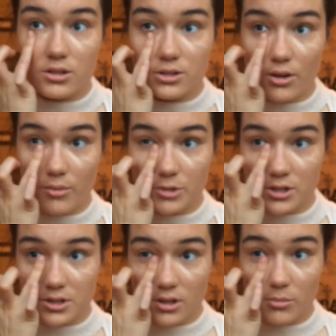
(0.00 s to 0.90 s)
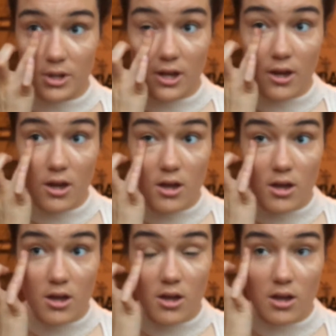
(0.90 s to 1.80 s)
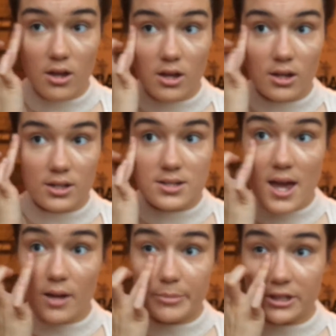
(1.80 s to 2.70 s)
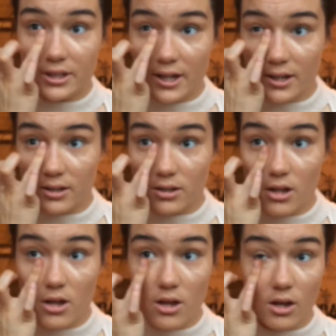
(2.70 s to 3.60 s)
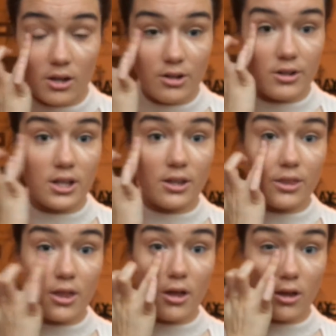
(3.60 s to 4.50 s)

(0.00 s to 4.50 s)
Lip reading: So I'm just going to be tapping that underneath